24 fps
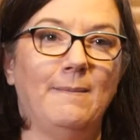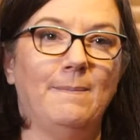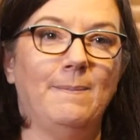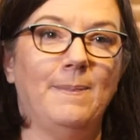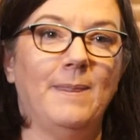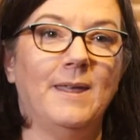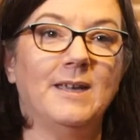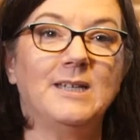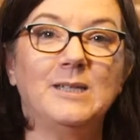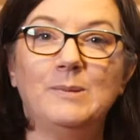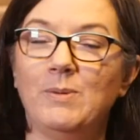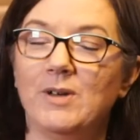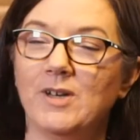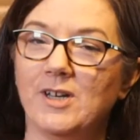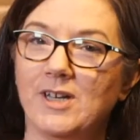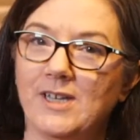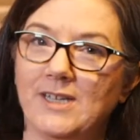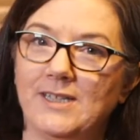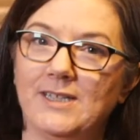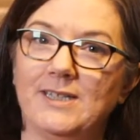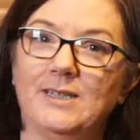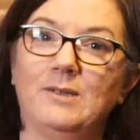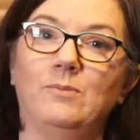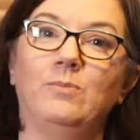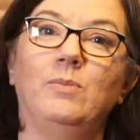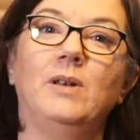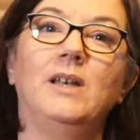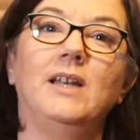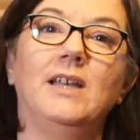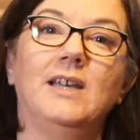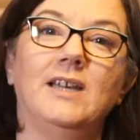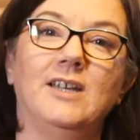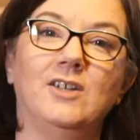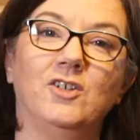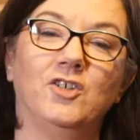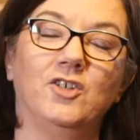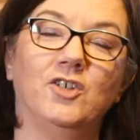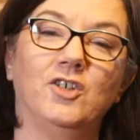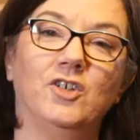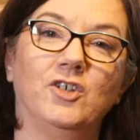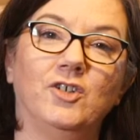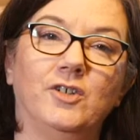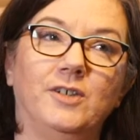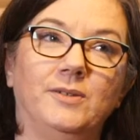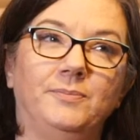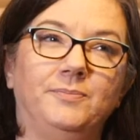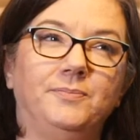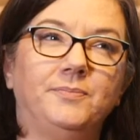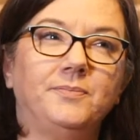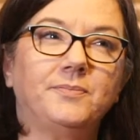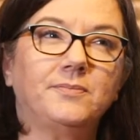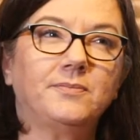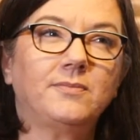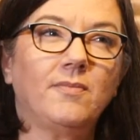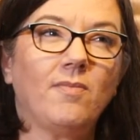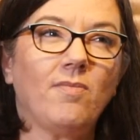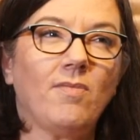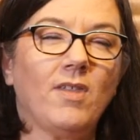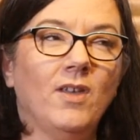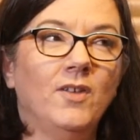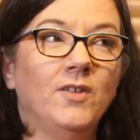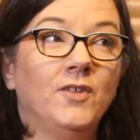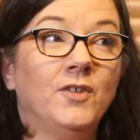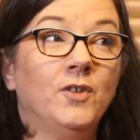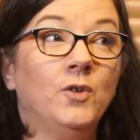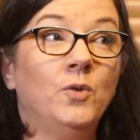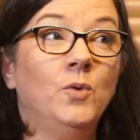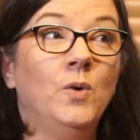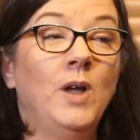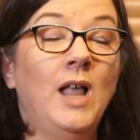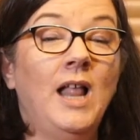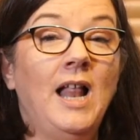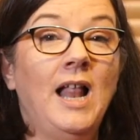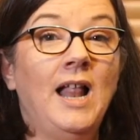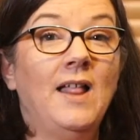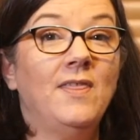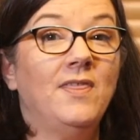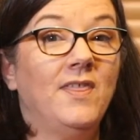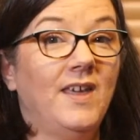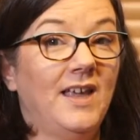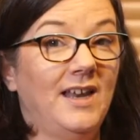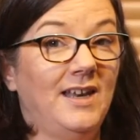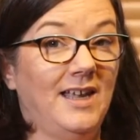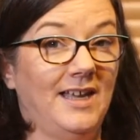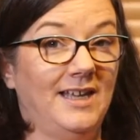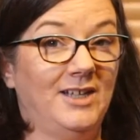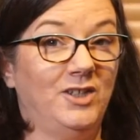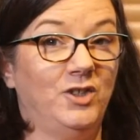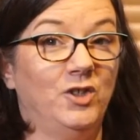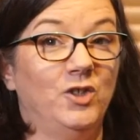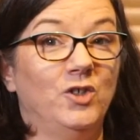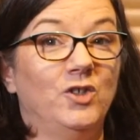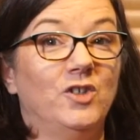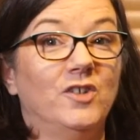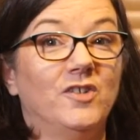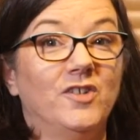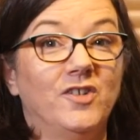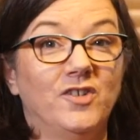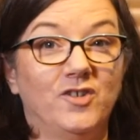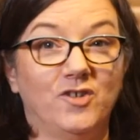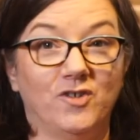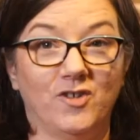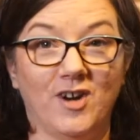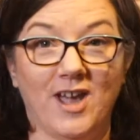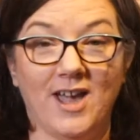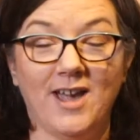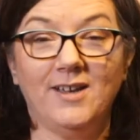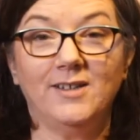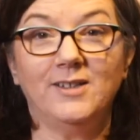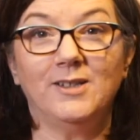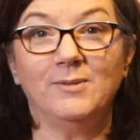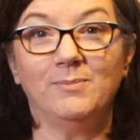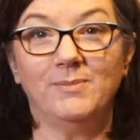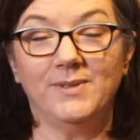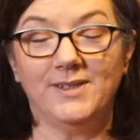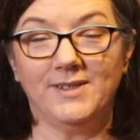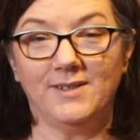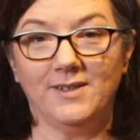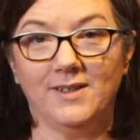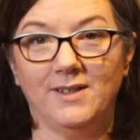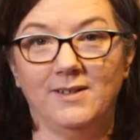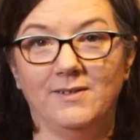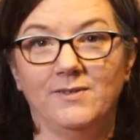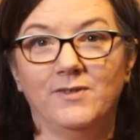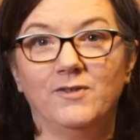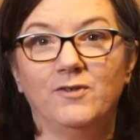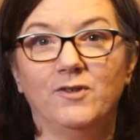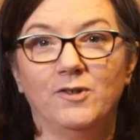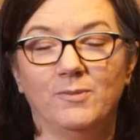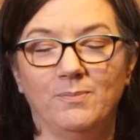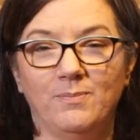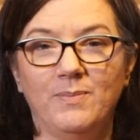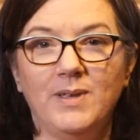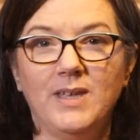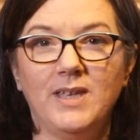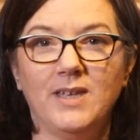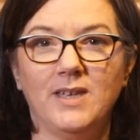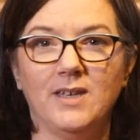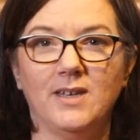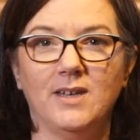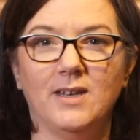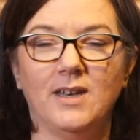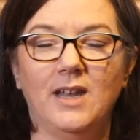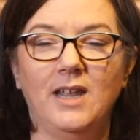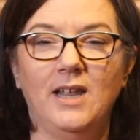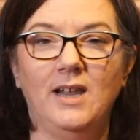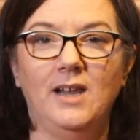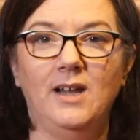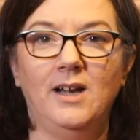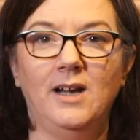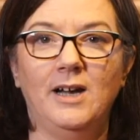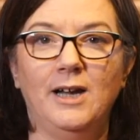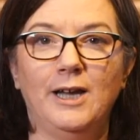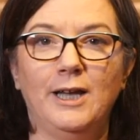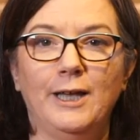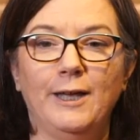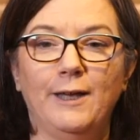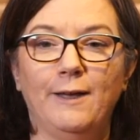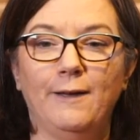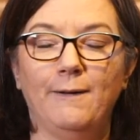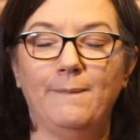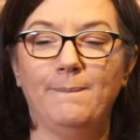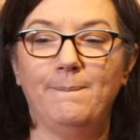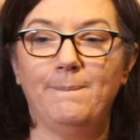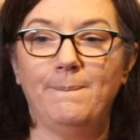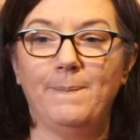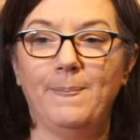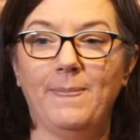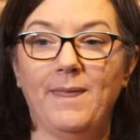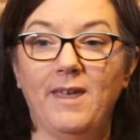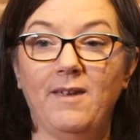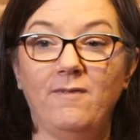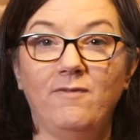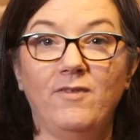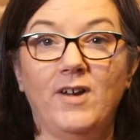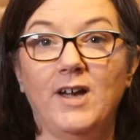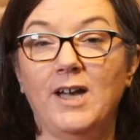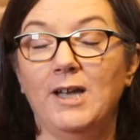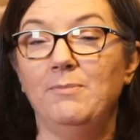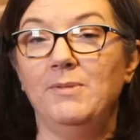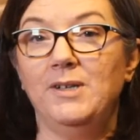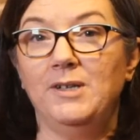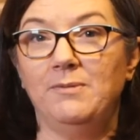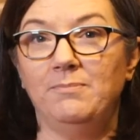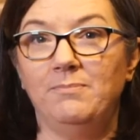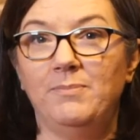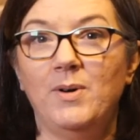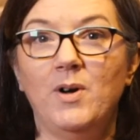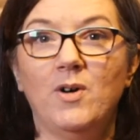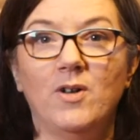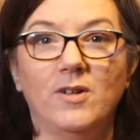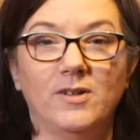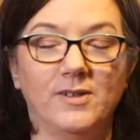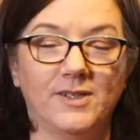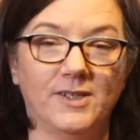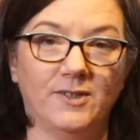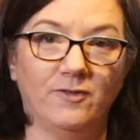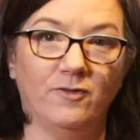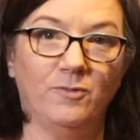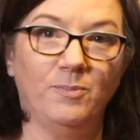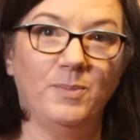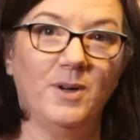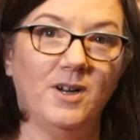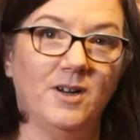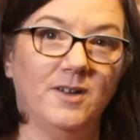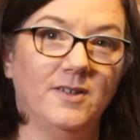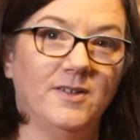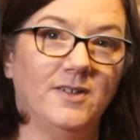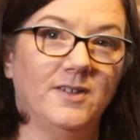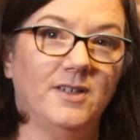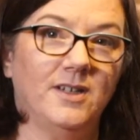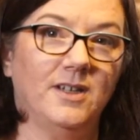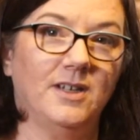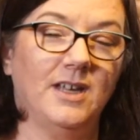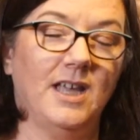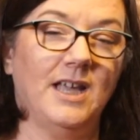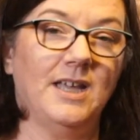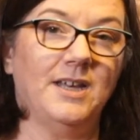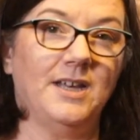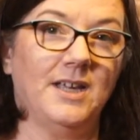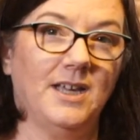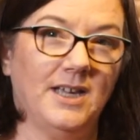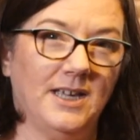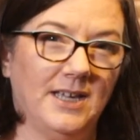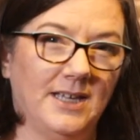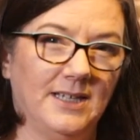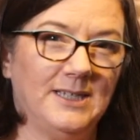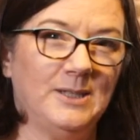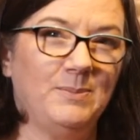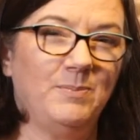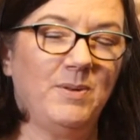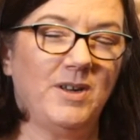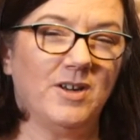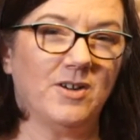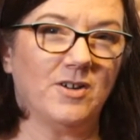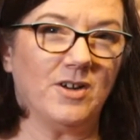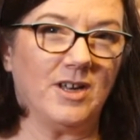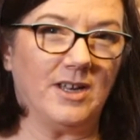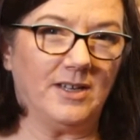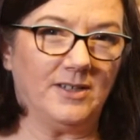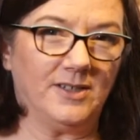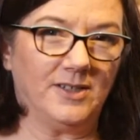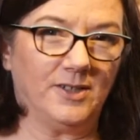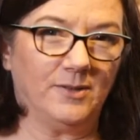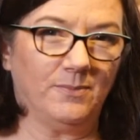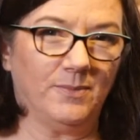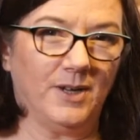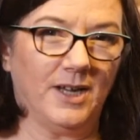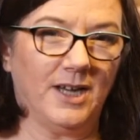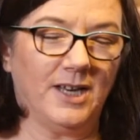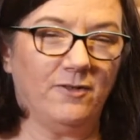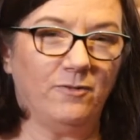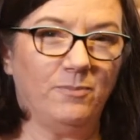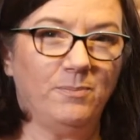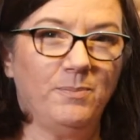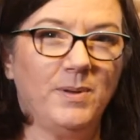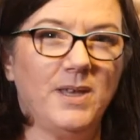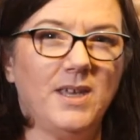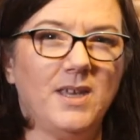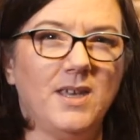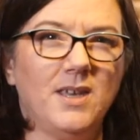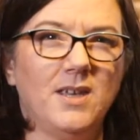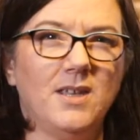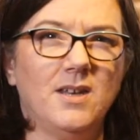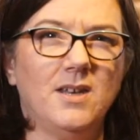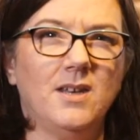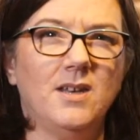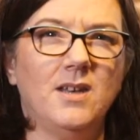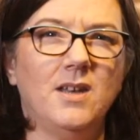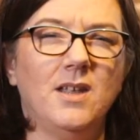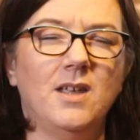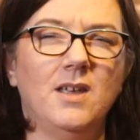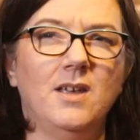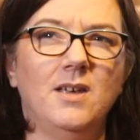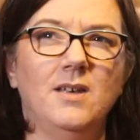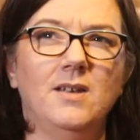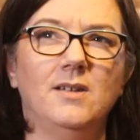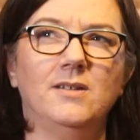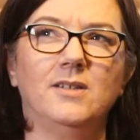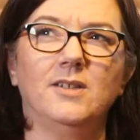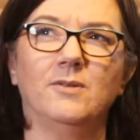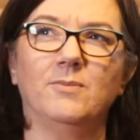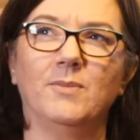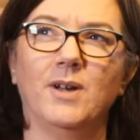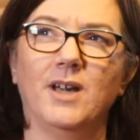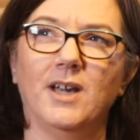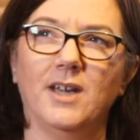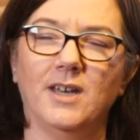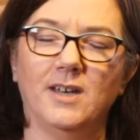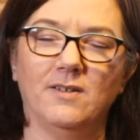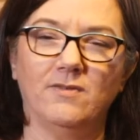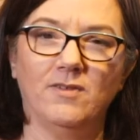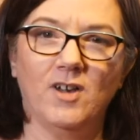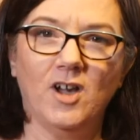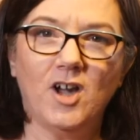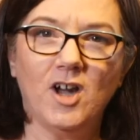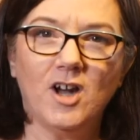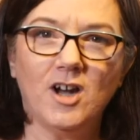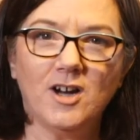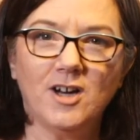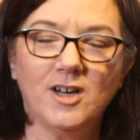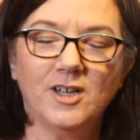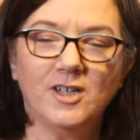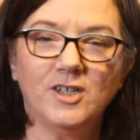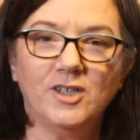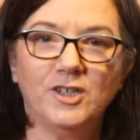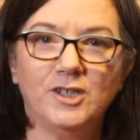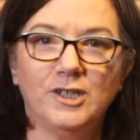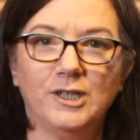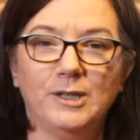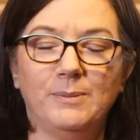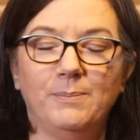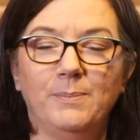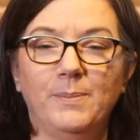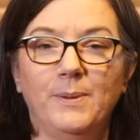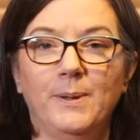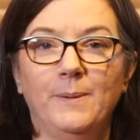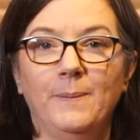experiencing pleasure, and so they like to distract themselves from pain. If I'm an impulsive person and I experience some kind of pain, some kind of hardship,